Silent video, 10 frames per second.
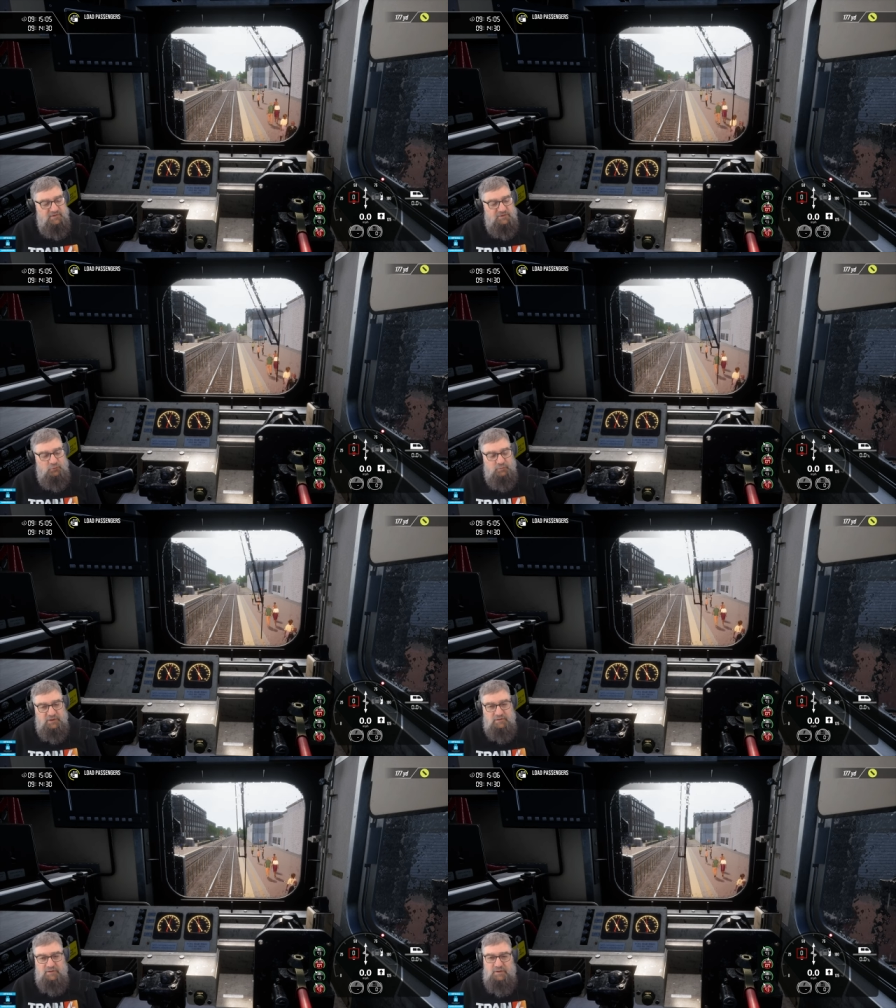There's a little
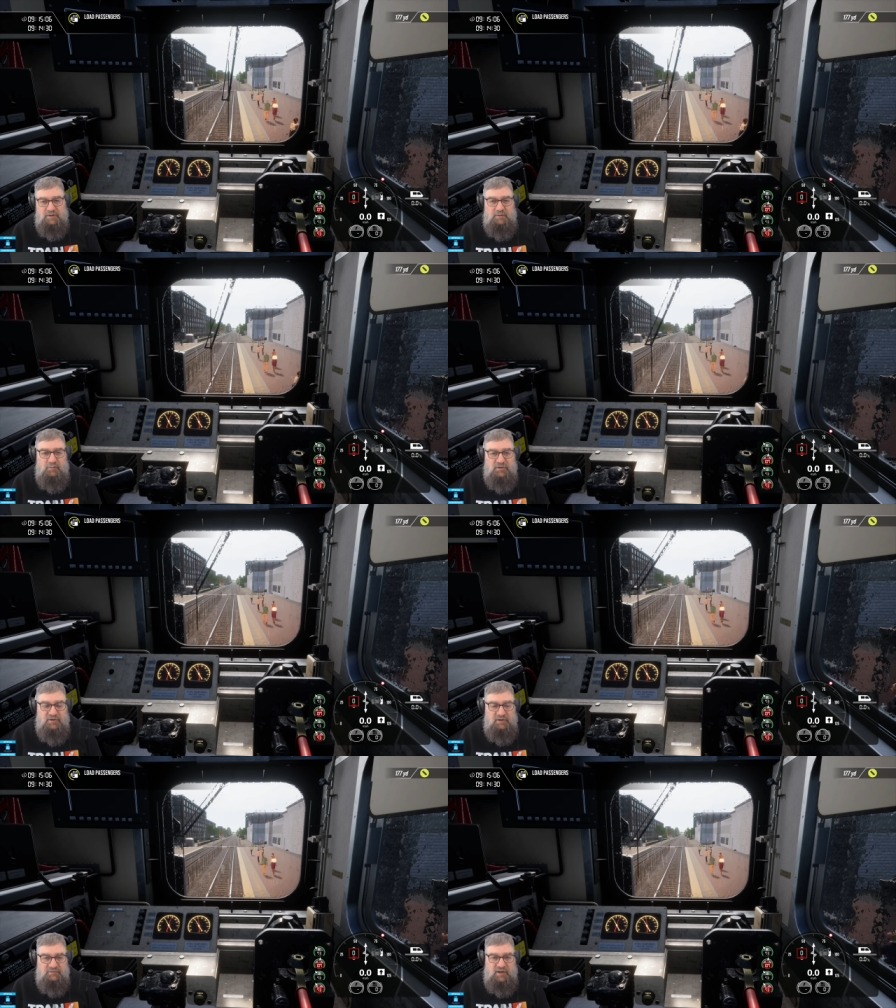bit, but
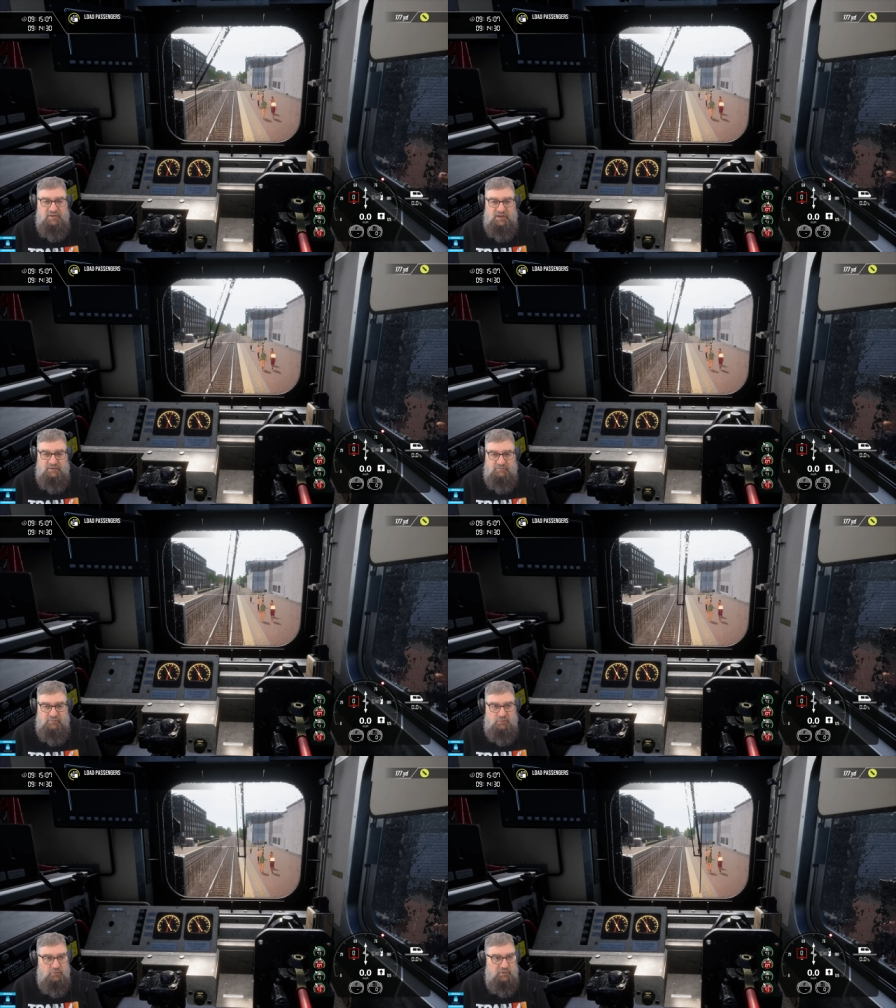they've done that
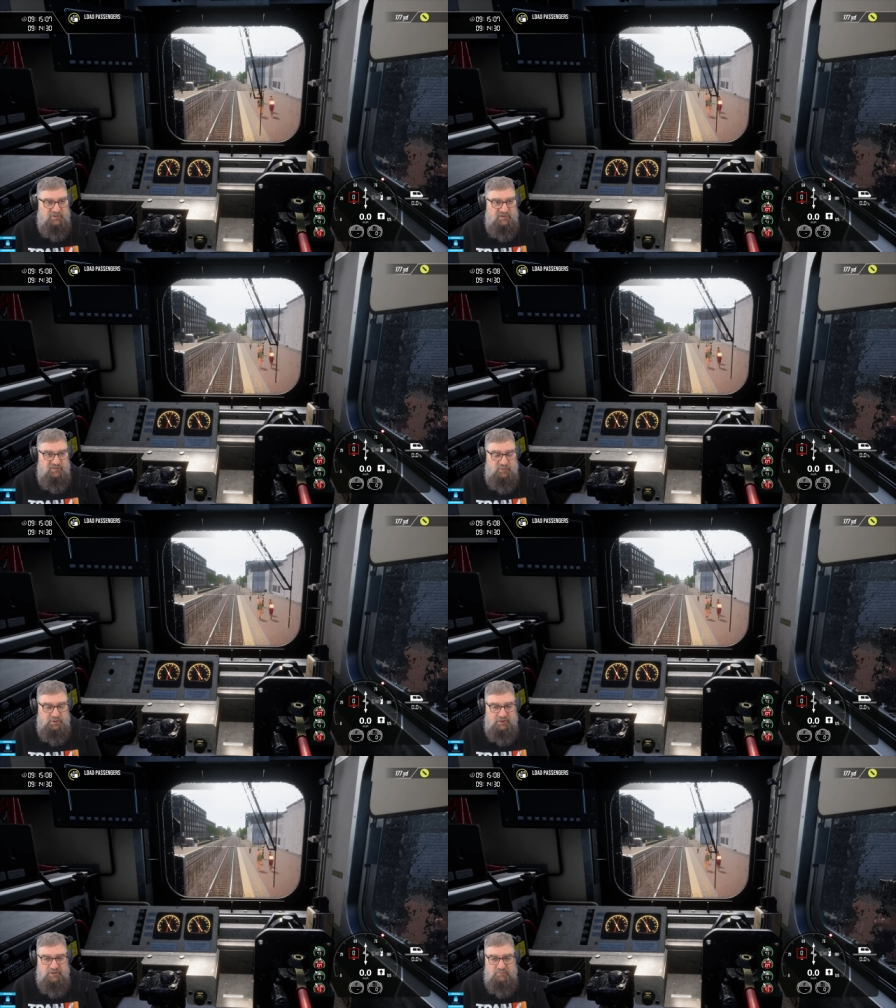for
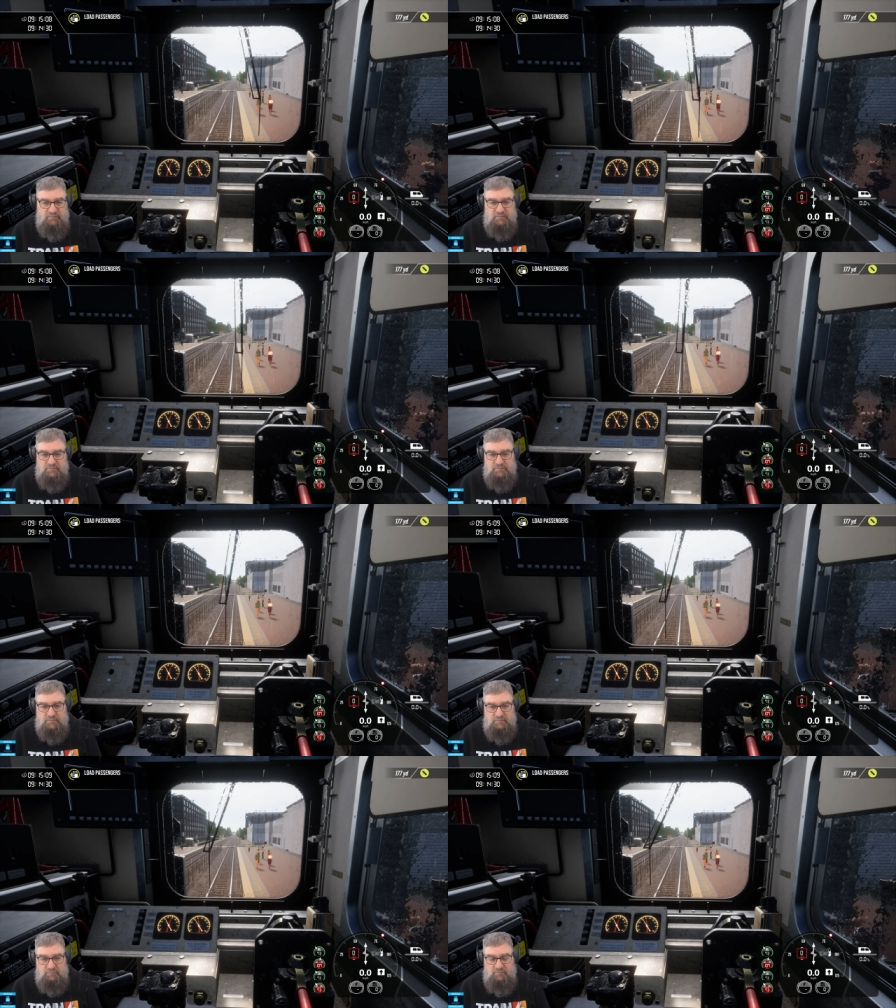accessibility
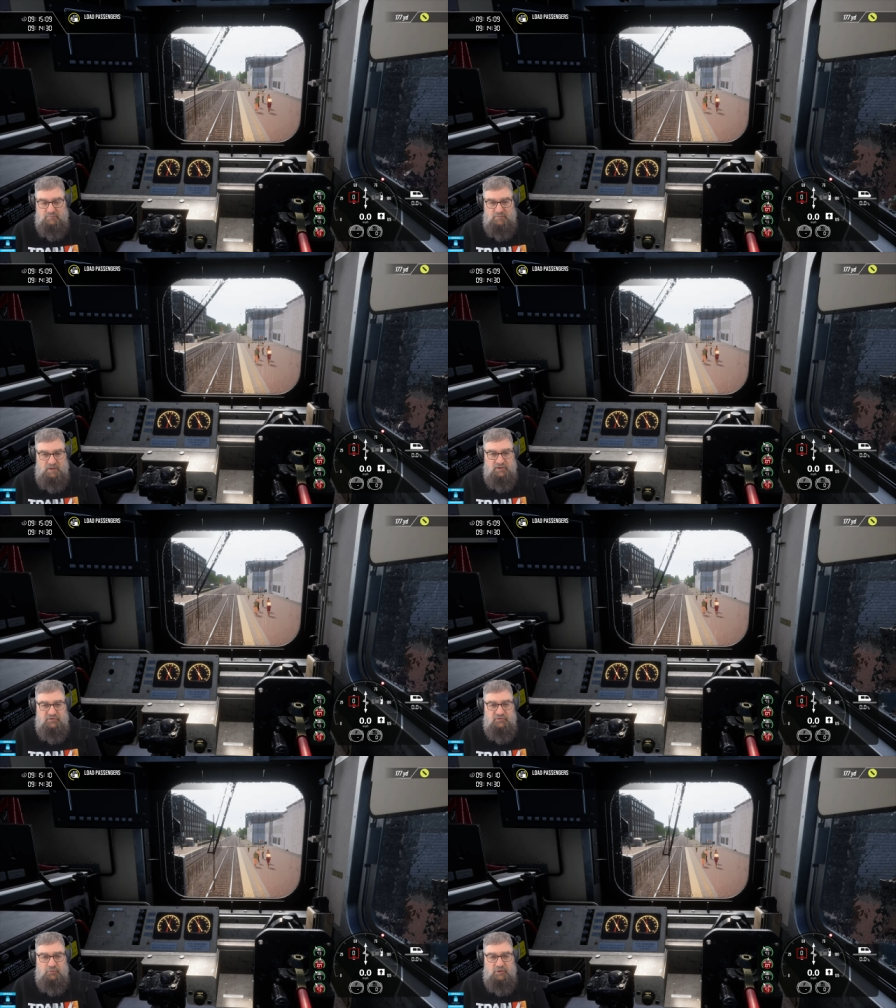
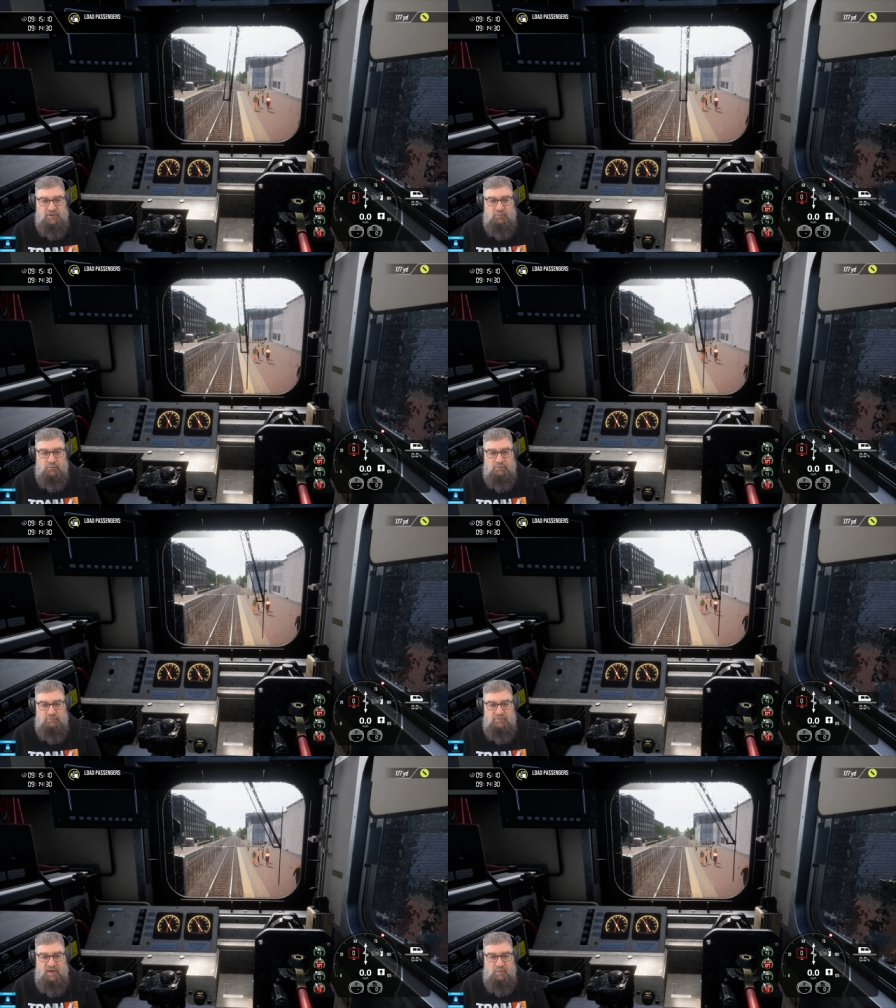to try and
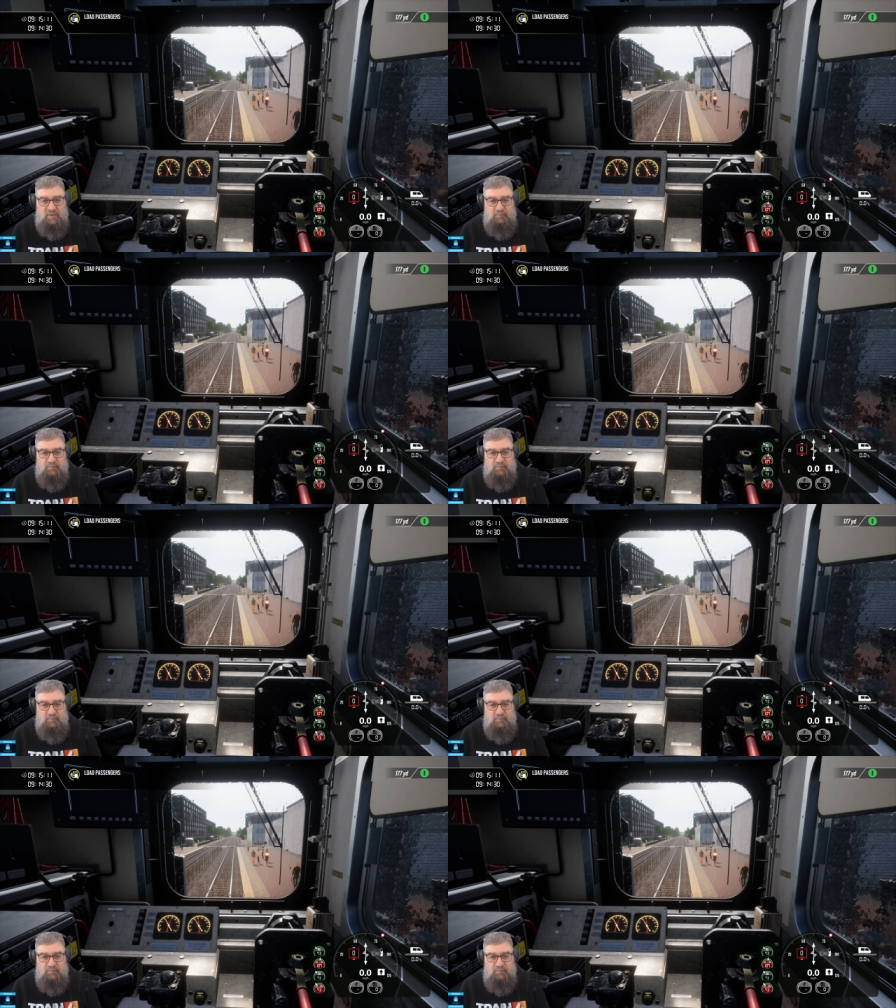improve how